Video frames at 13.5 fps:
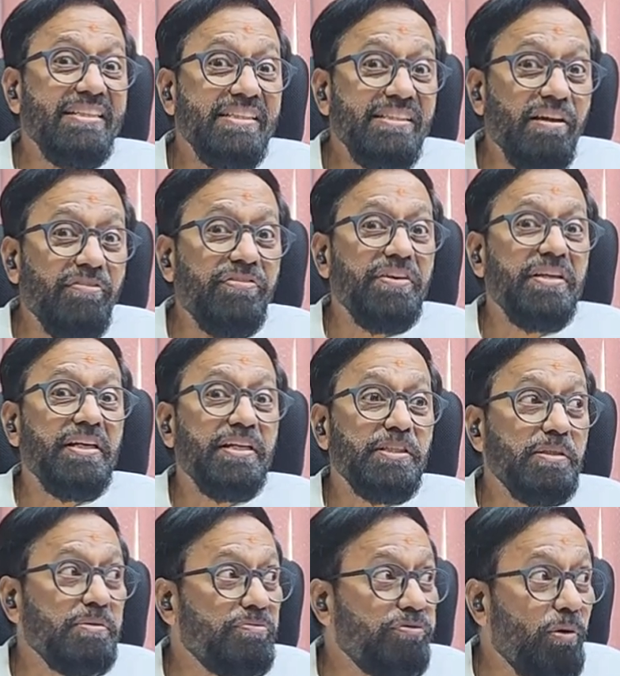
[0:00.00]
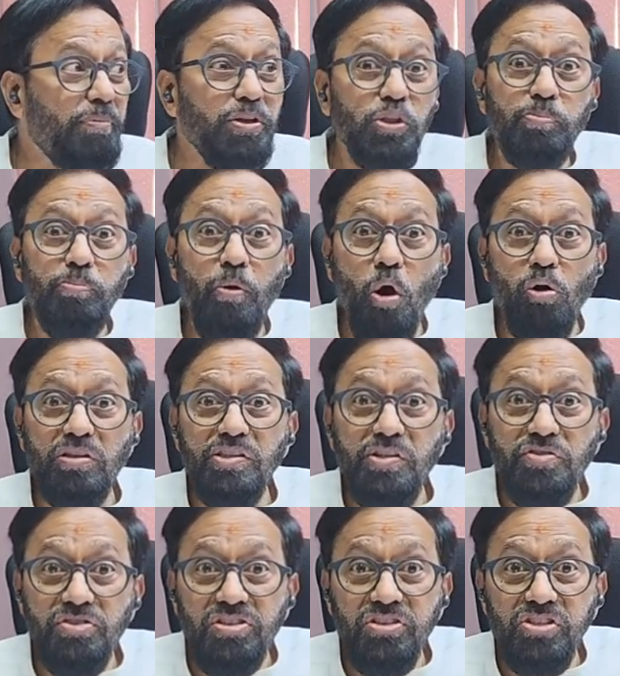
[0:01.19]
suffering as from his
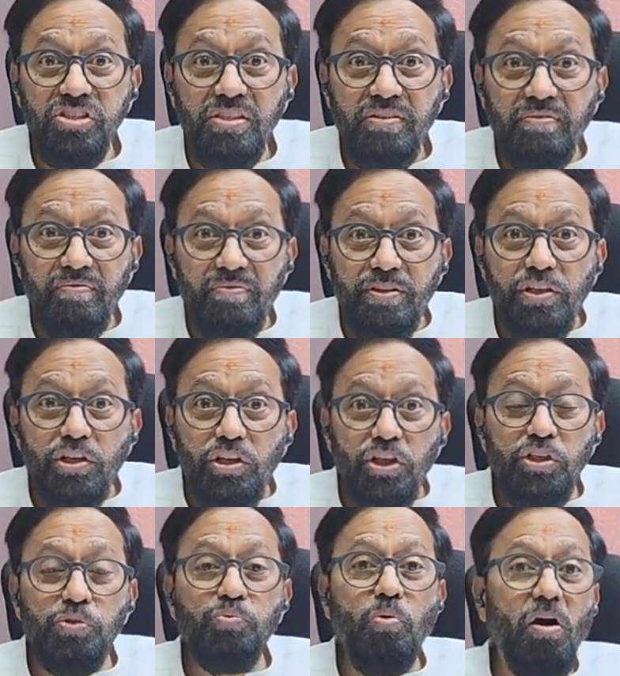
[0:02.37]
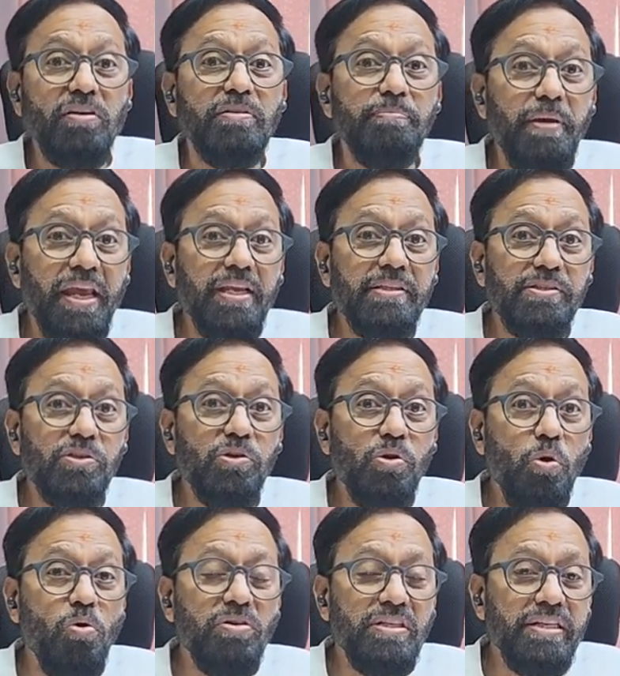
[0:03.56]
bones, is what makes
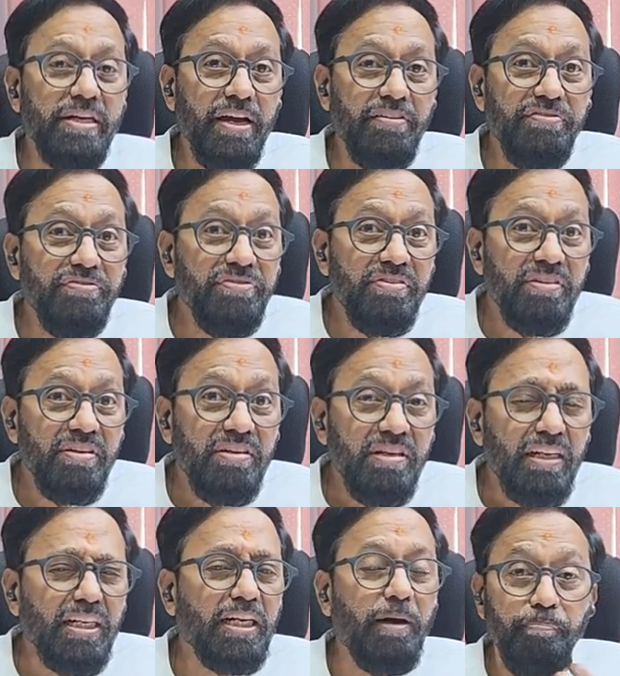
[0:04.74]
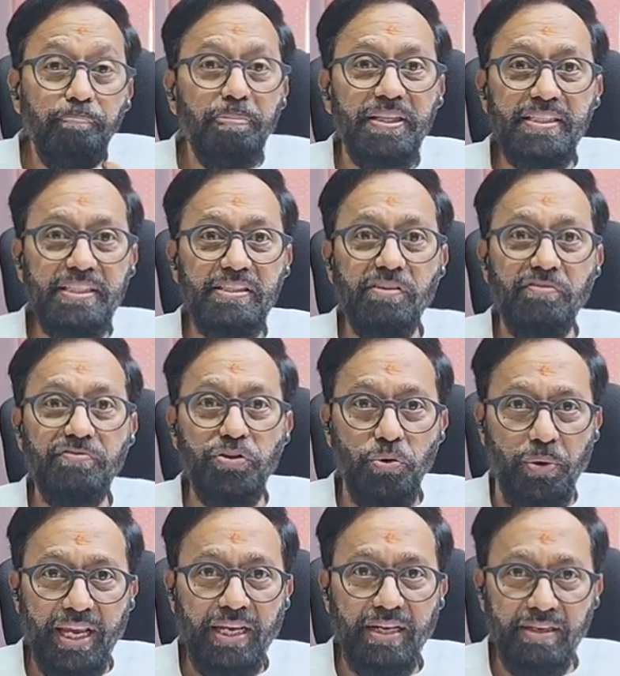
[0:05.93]
goat life compulsive
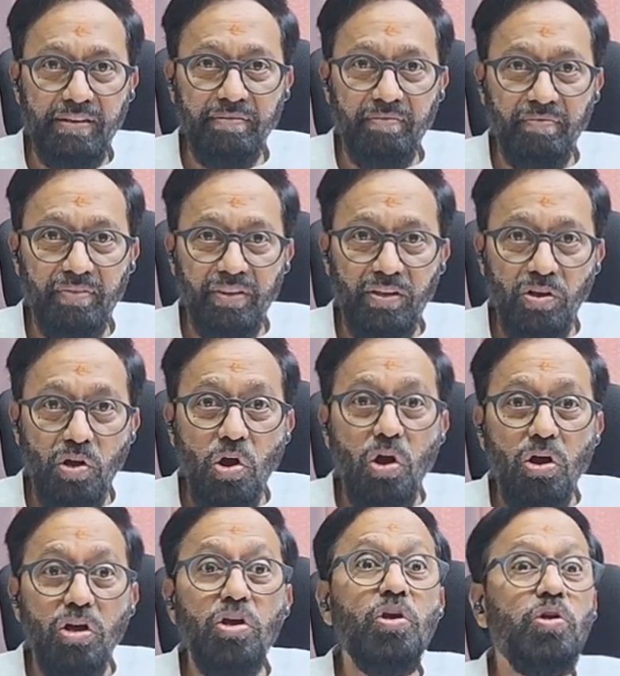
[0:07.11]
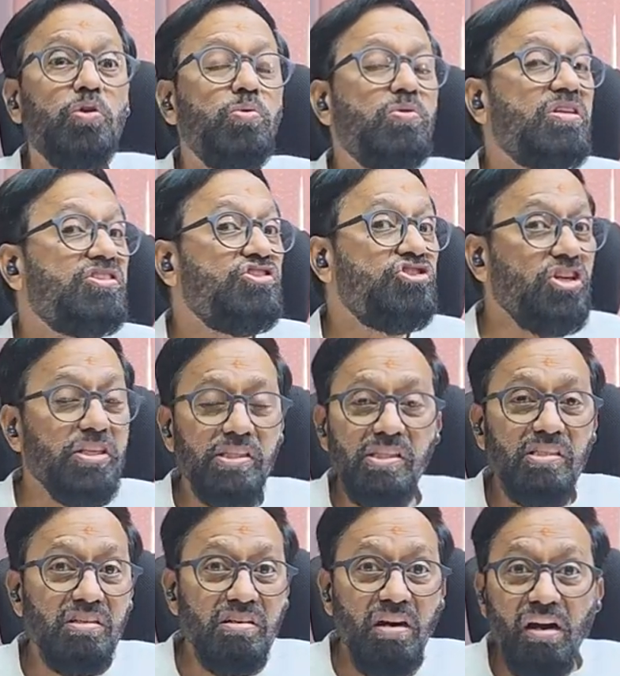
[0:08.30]
viewing. You
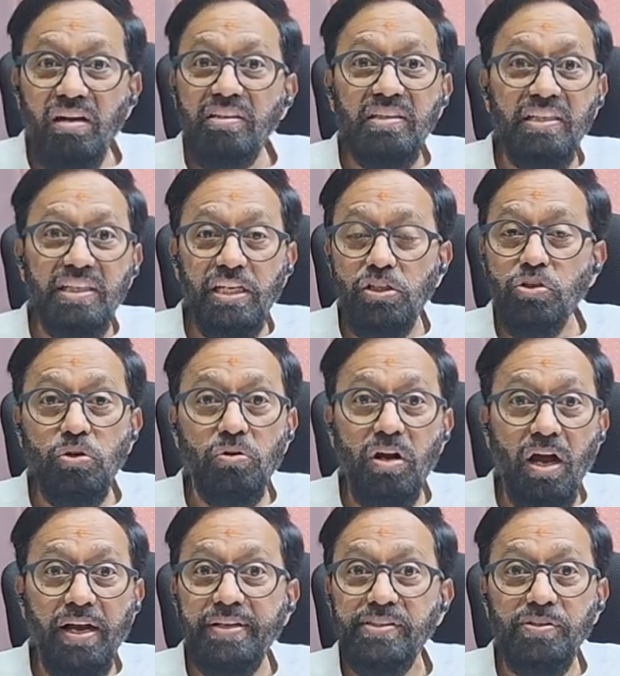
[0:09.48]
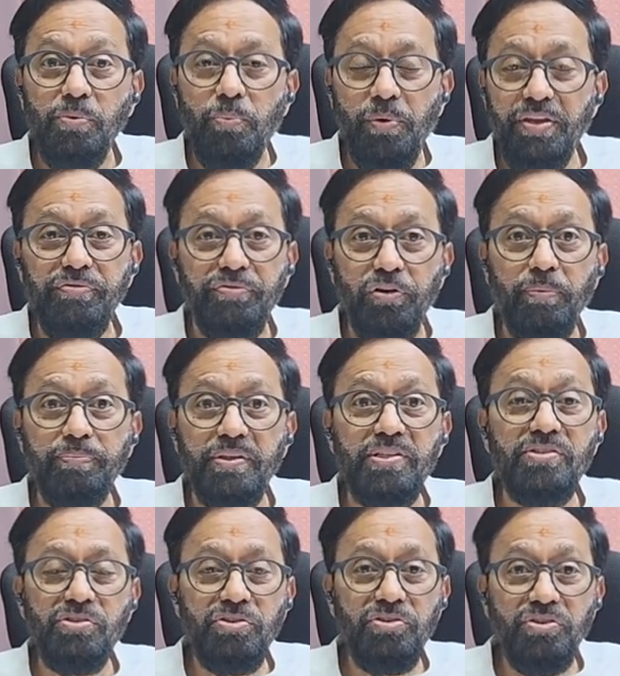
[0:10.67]
just can't get your eyes away from the
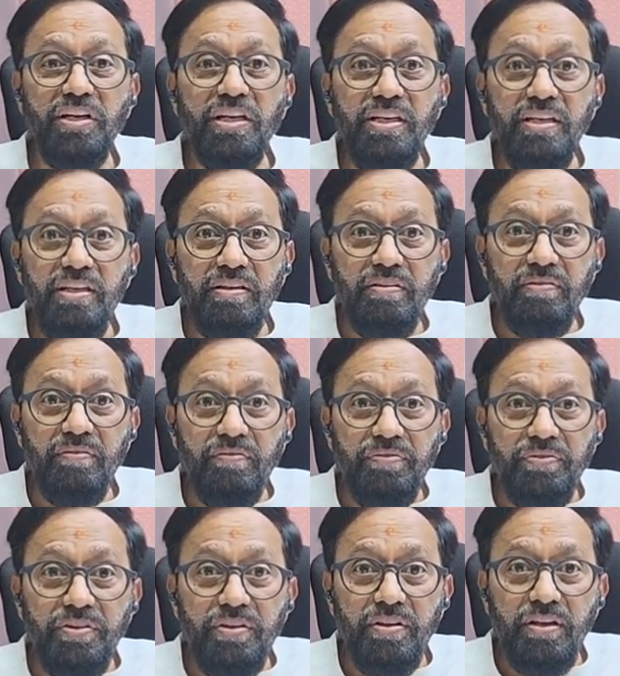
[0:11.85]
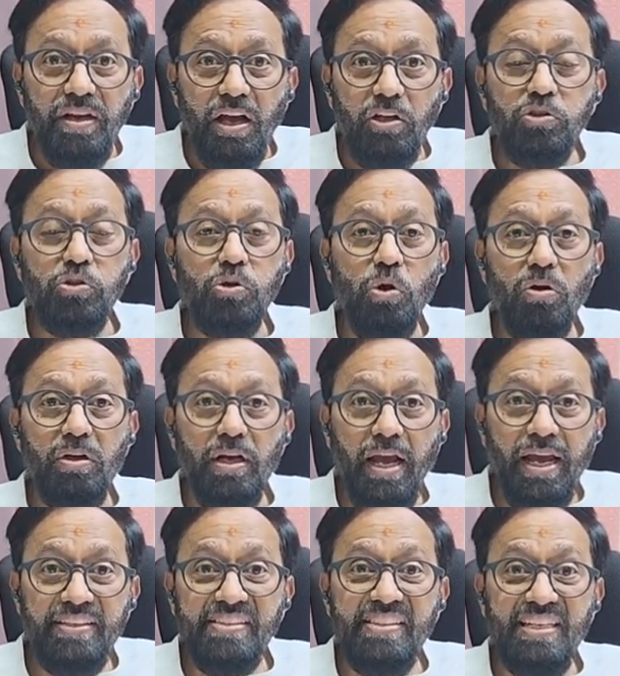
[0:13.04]
screen as long
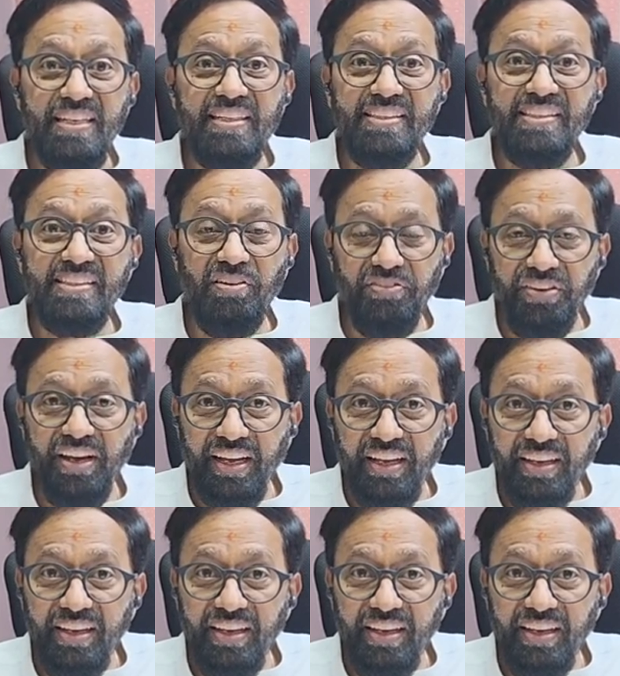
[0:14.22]
as he is suffering.